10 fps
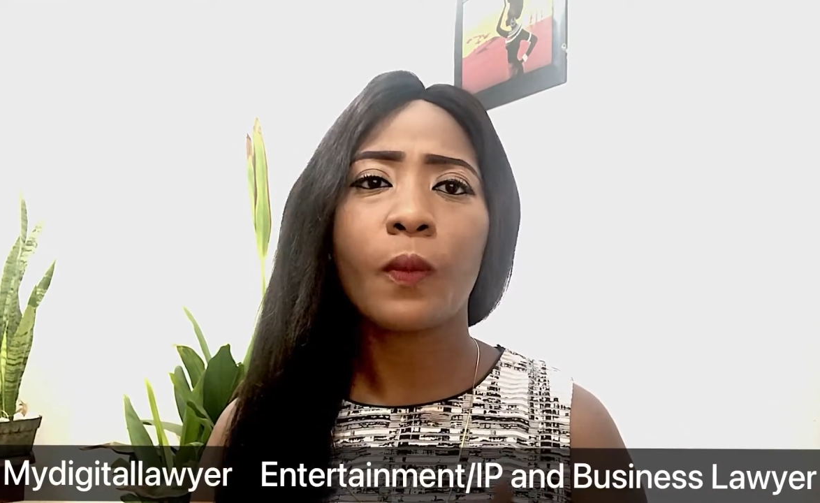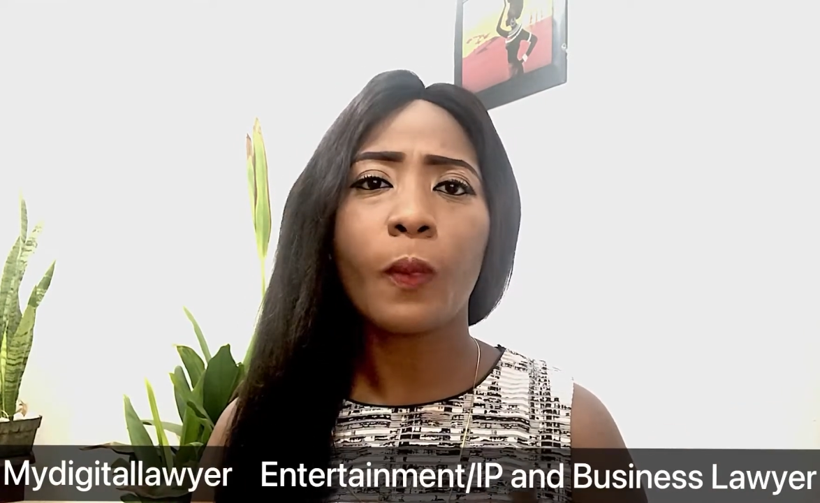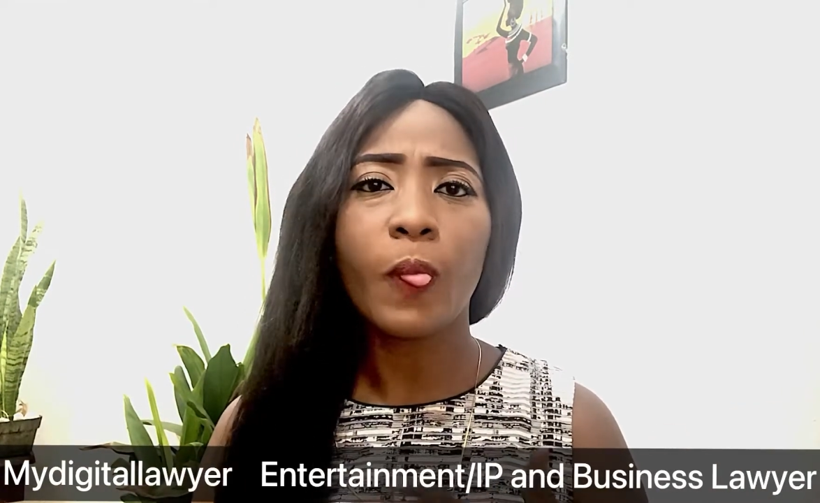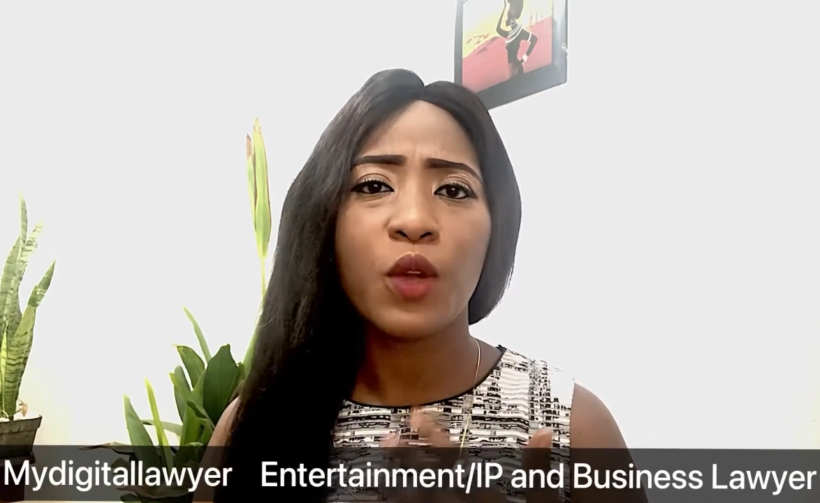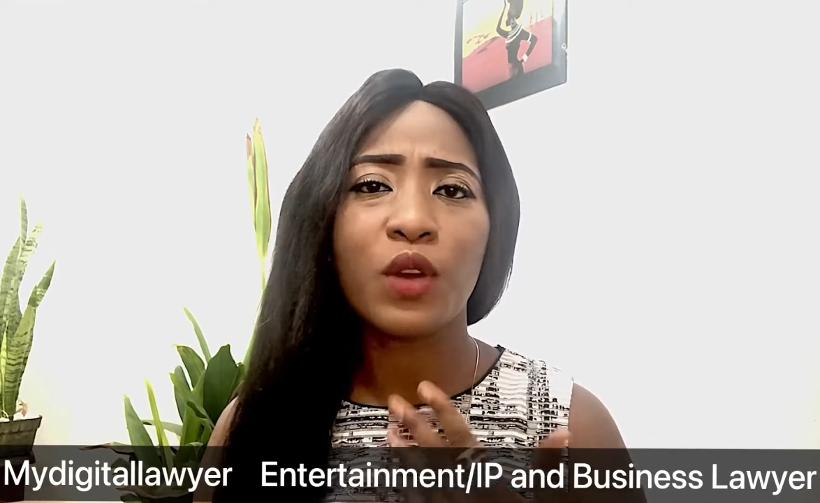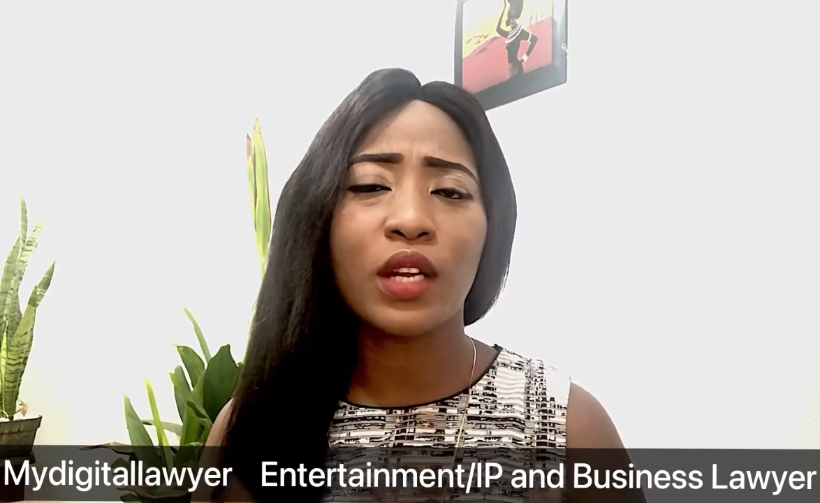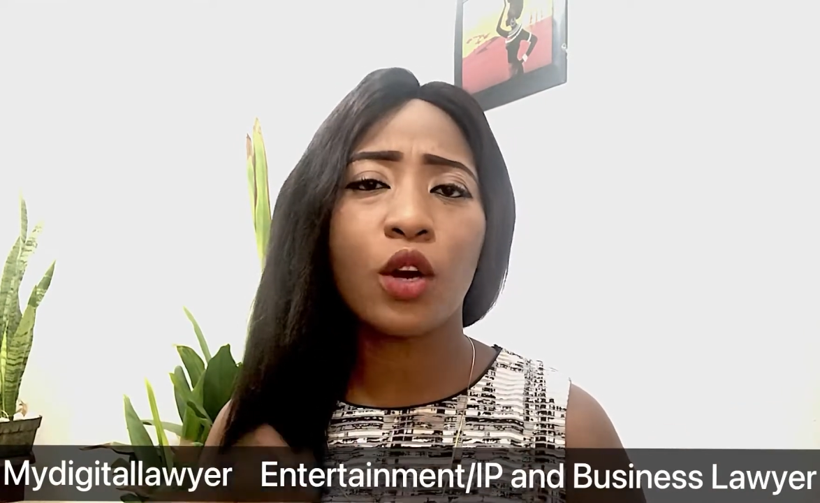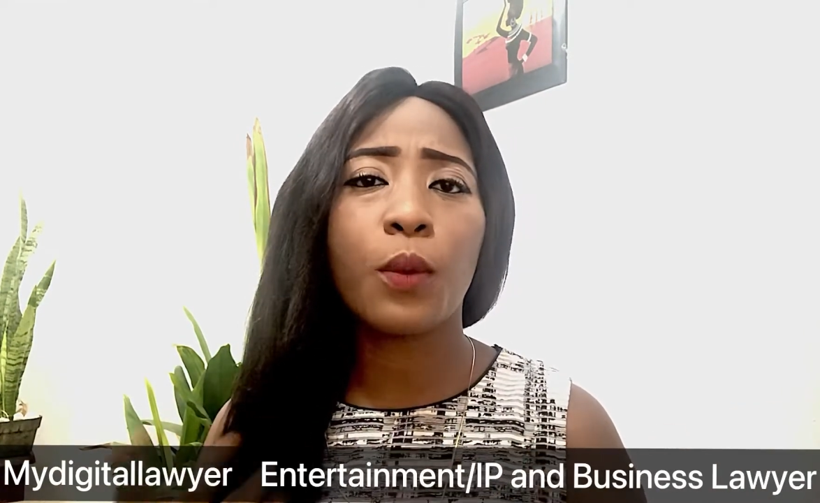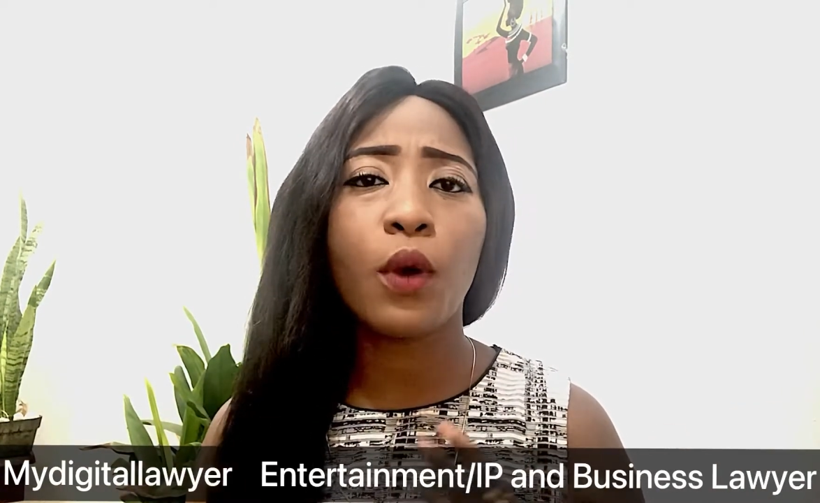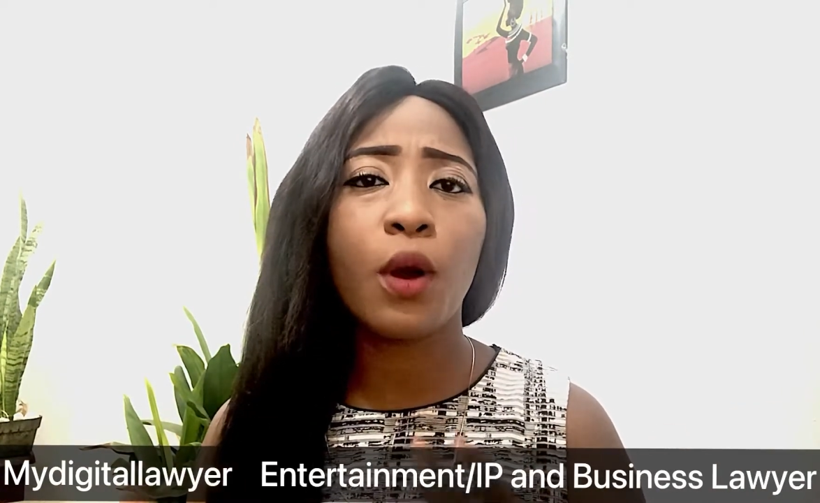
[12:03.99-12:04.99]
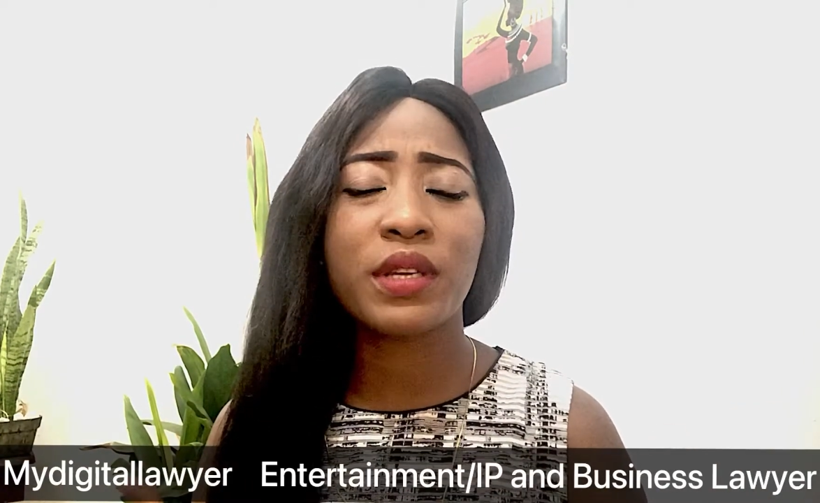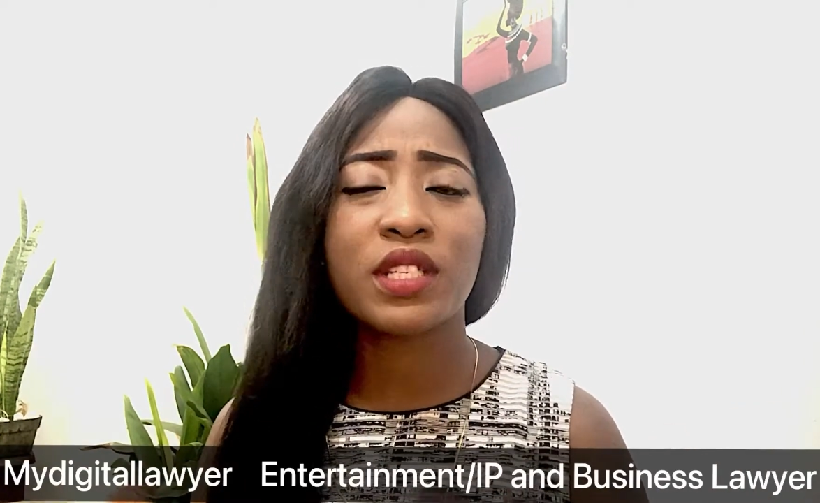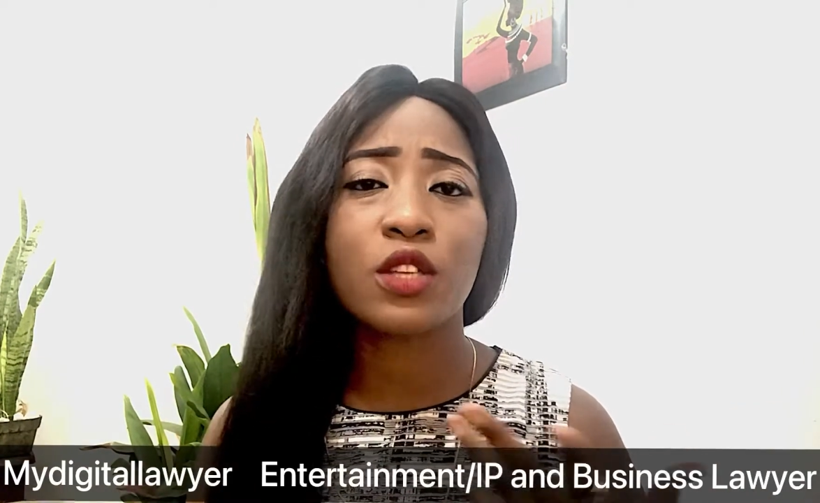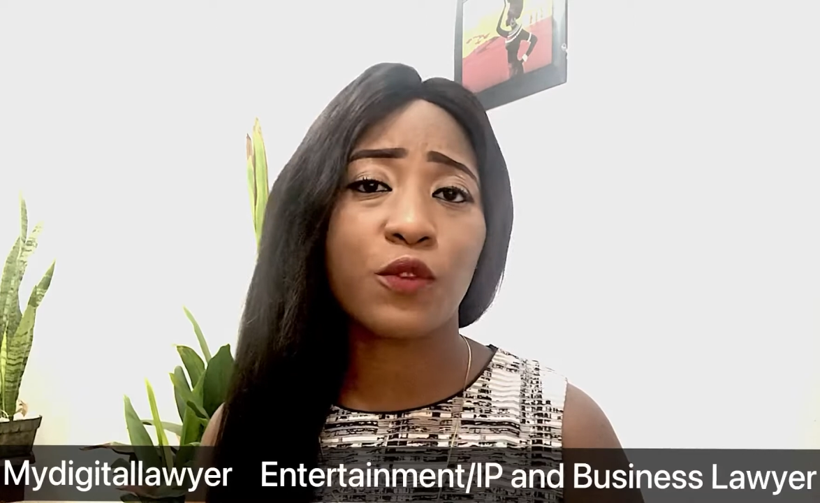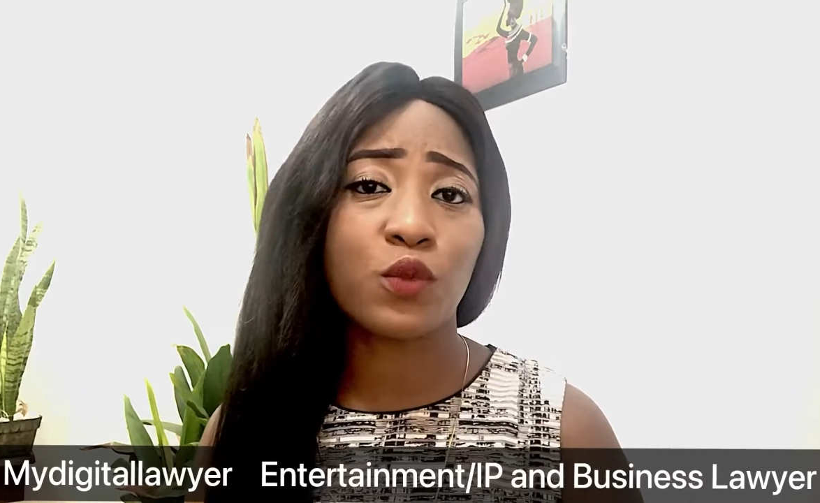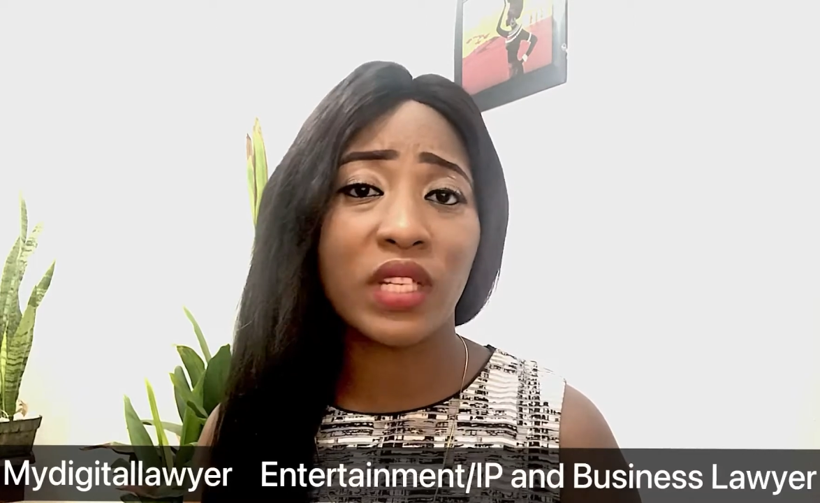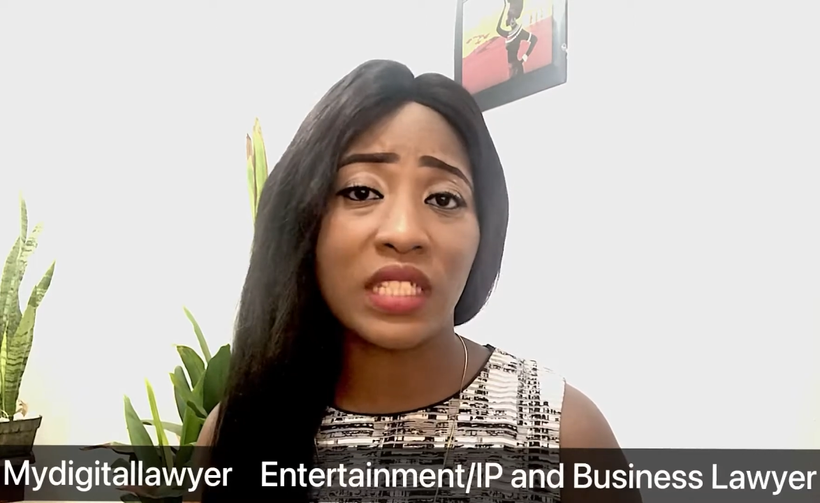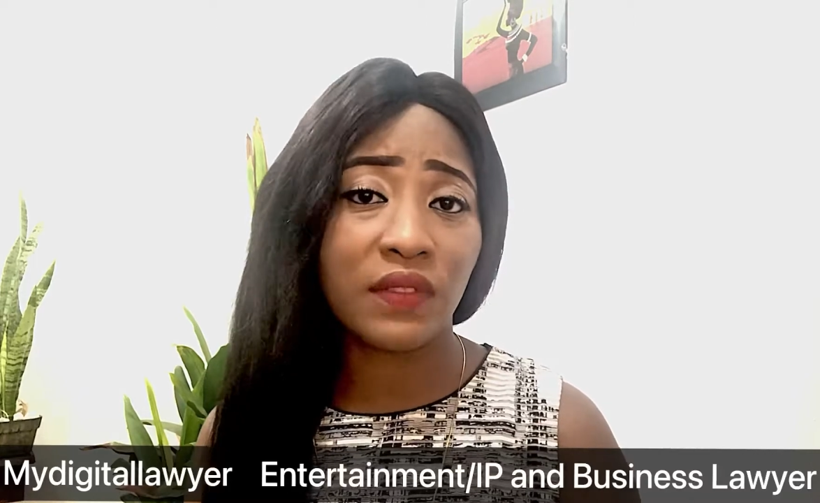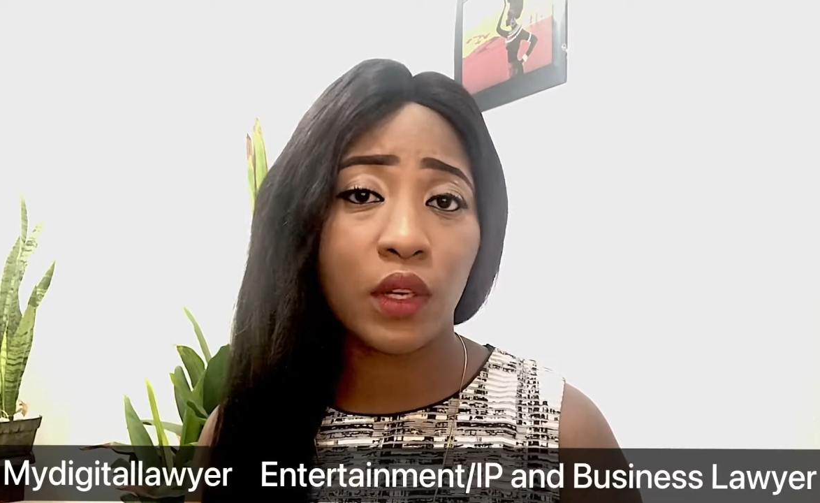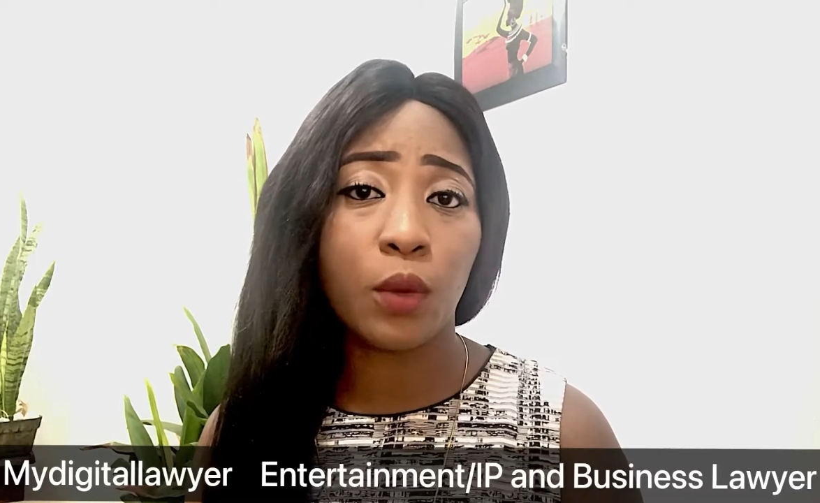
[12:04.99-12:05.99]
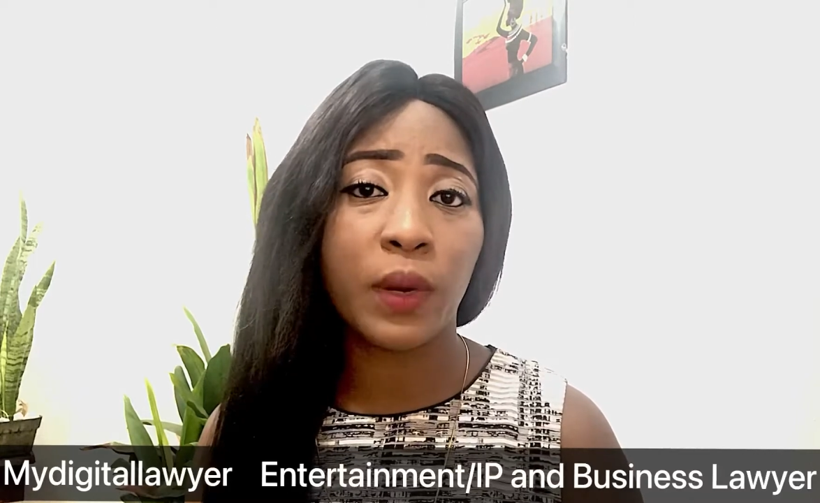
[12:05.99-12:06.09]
you're an upcoming software developer